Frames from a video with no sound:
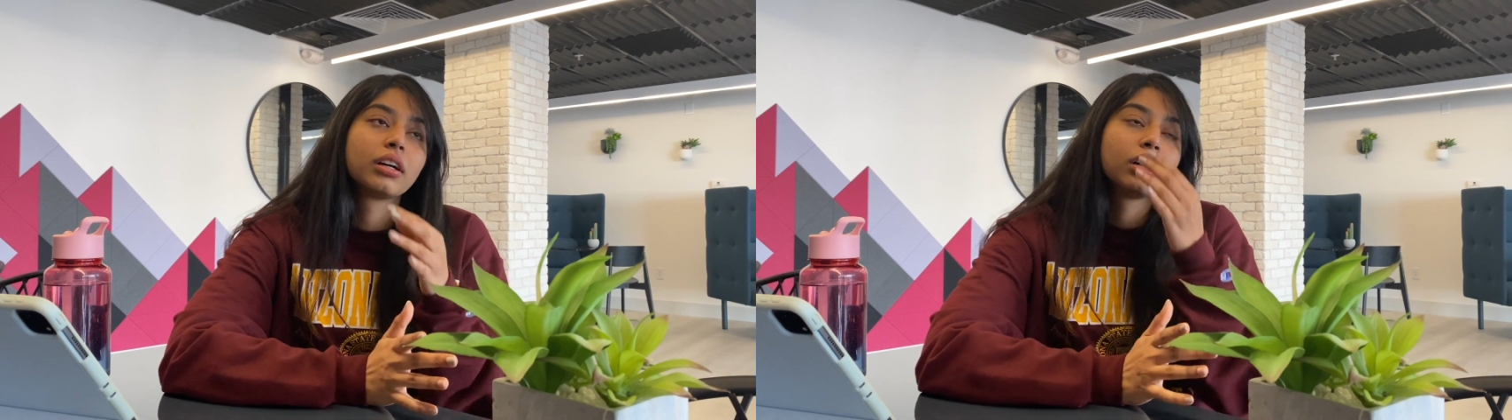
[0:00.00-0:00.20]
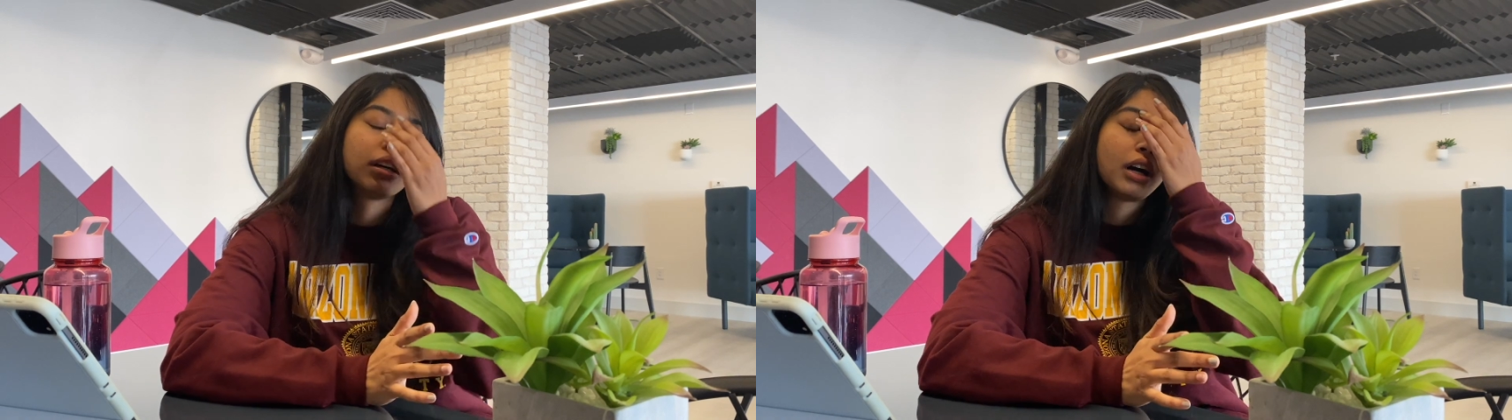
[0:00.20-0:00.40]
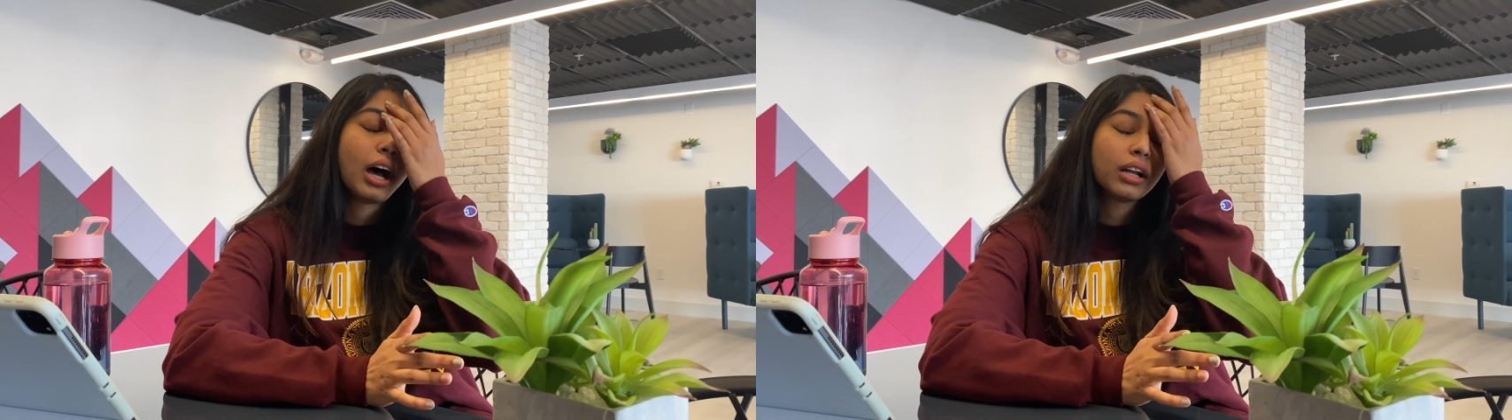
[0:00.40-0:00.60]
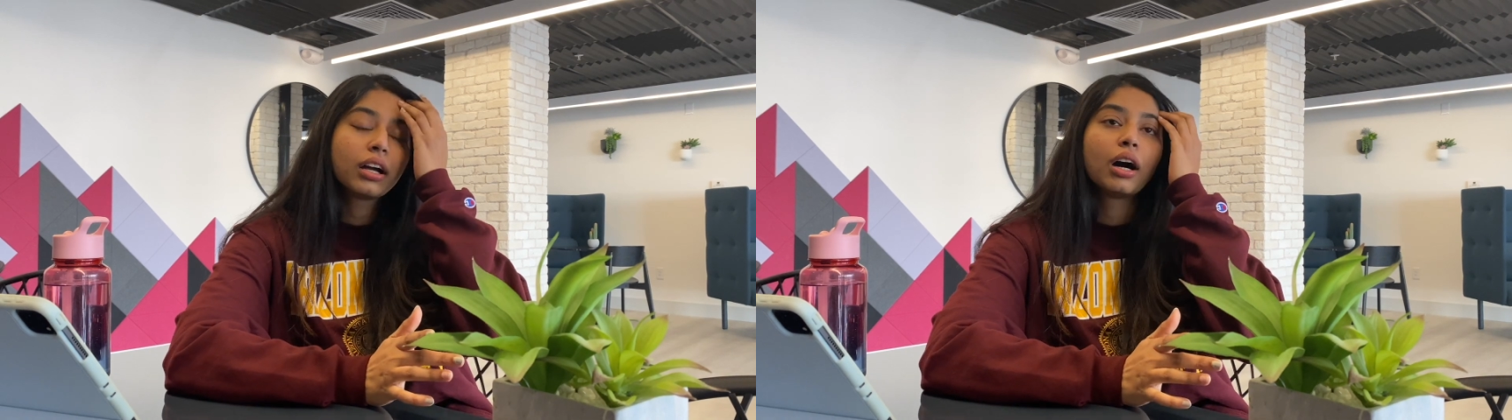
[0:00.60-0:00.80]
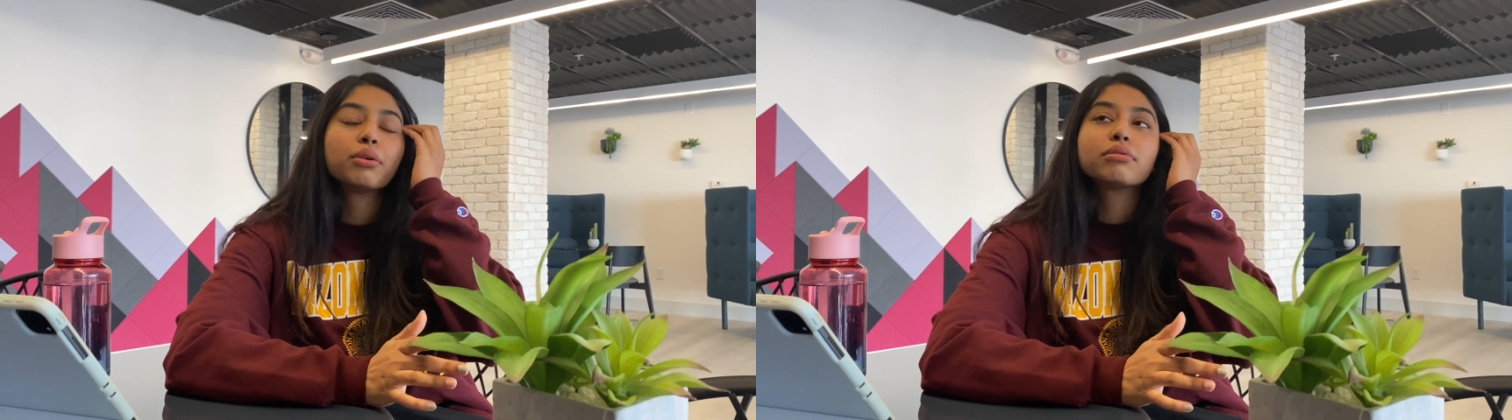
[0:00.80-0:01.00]
uh, our
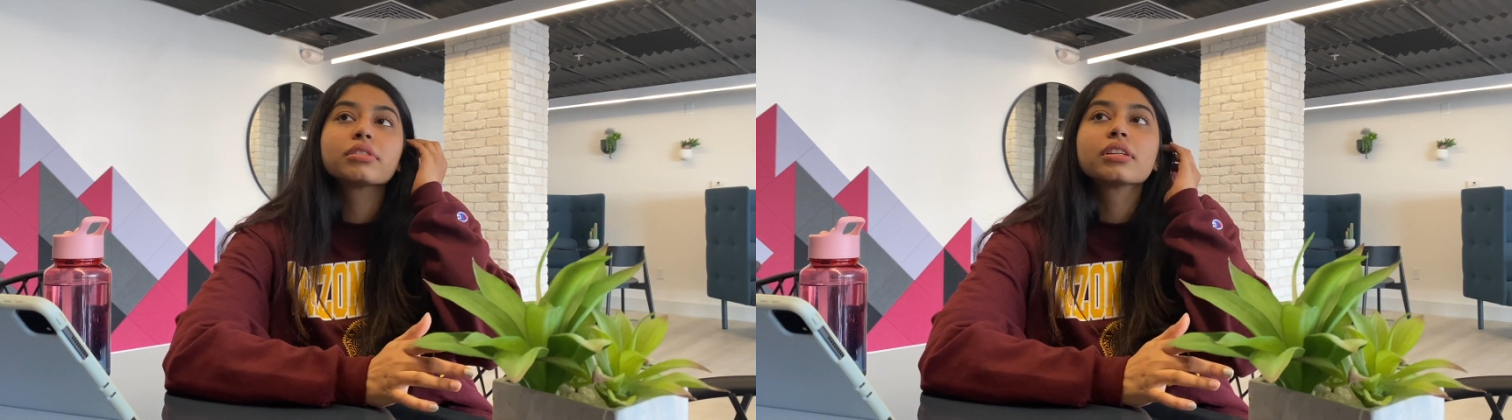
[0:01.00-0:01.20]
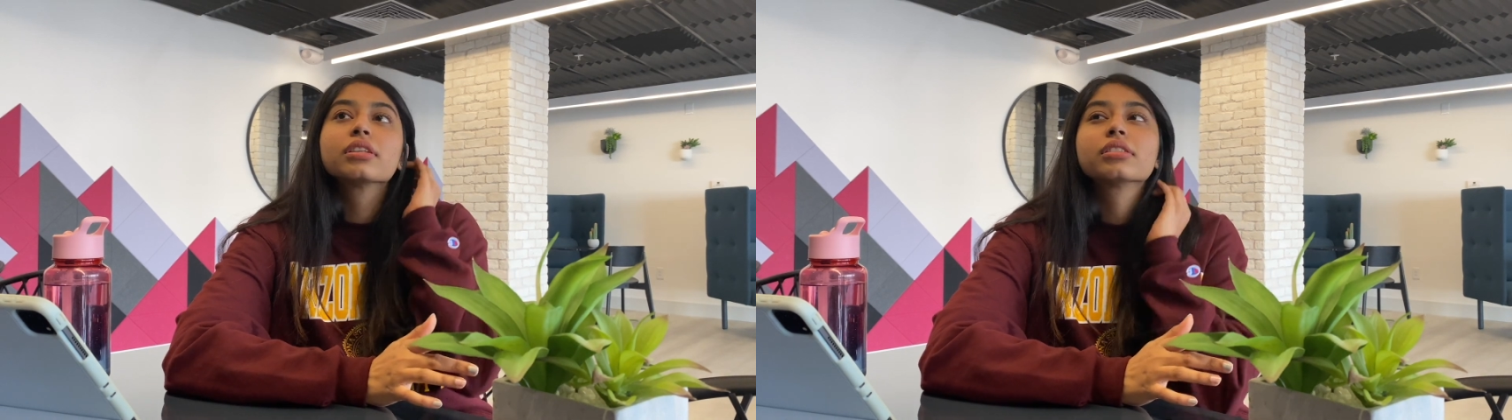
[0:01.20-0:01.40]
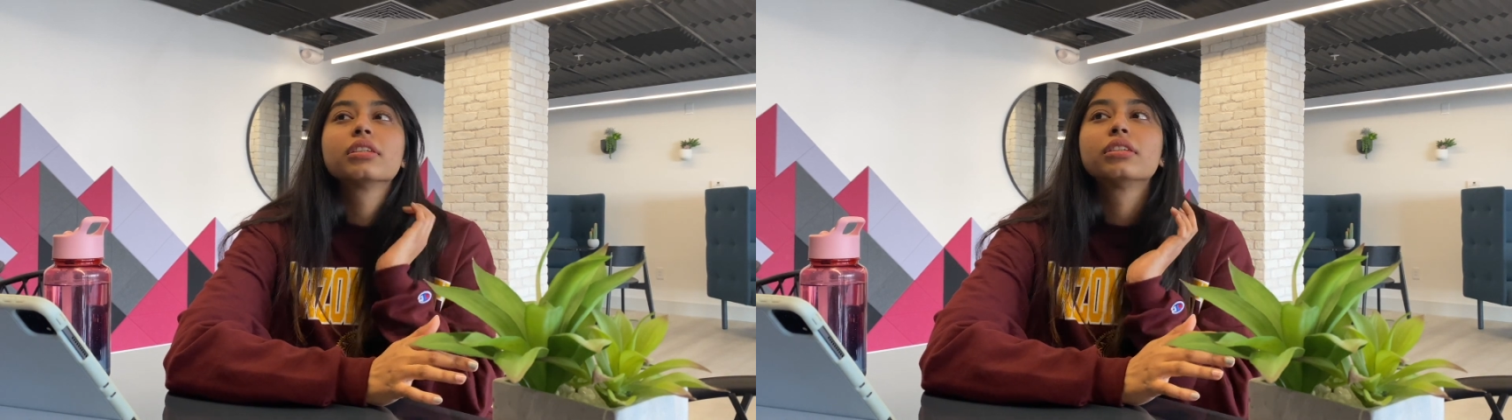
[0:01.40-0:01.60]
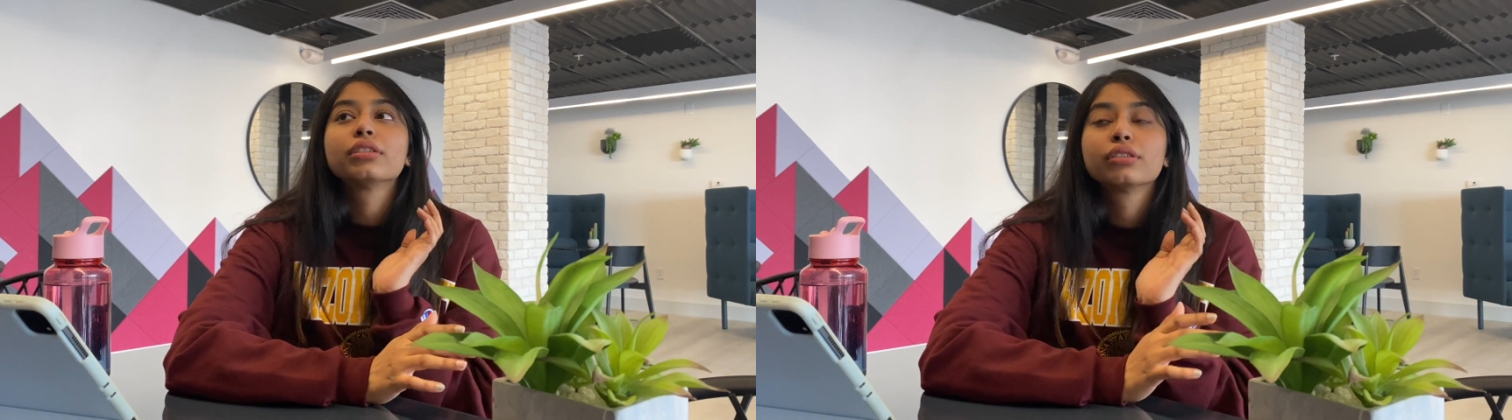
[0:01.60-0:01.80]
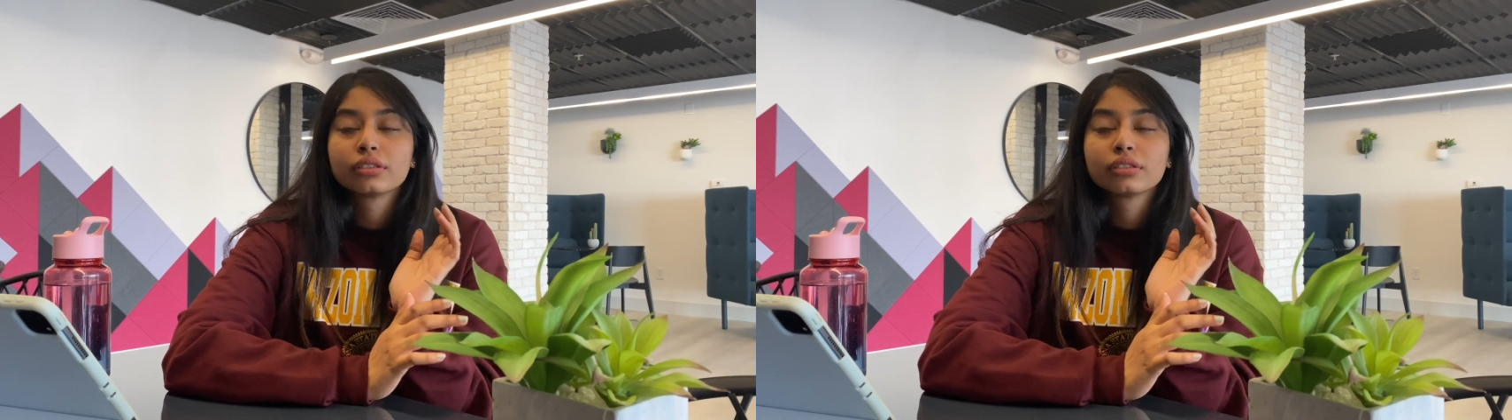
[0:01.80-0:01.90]
house is a